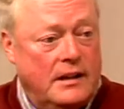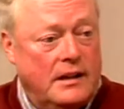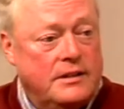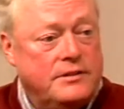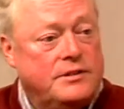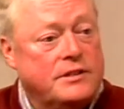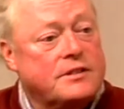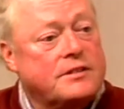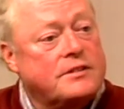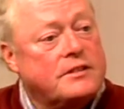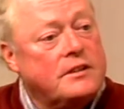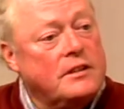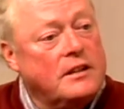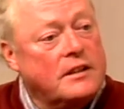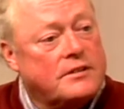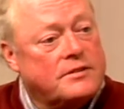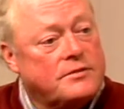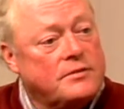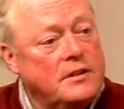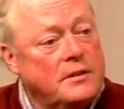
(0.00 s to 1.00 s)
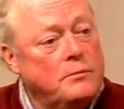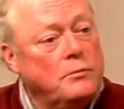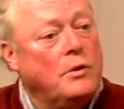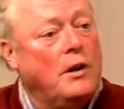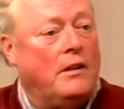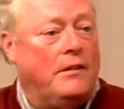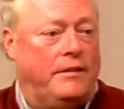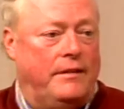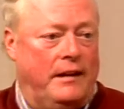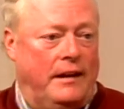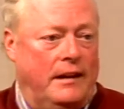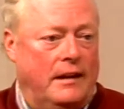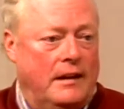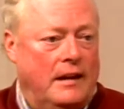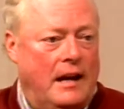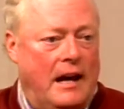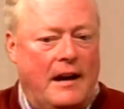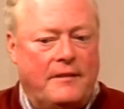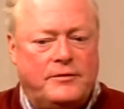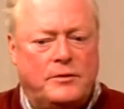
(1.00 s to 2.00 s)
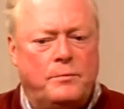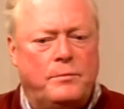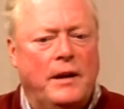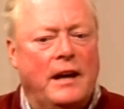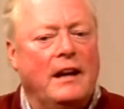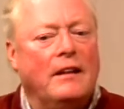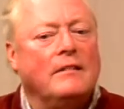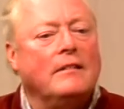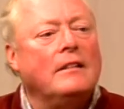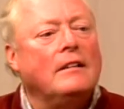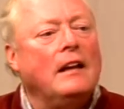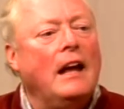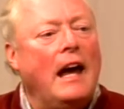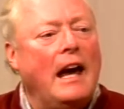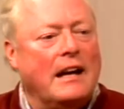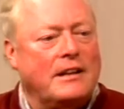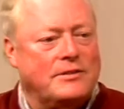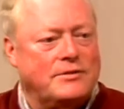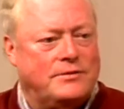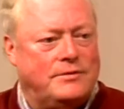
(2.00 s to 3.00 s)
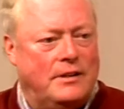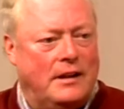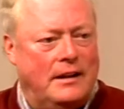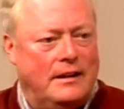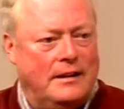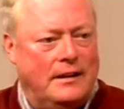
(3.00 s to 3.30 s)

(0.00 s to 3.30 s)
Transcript: Just the extreme wealthy have to pay a little extra.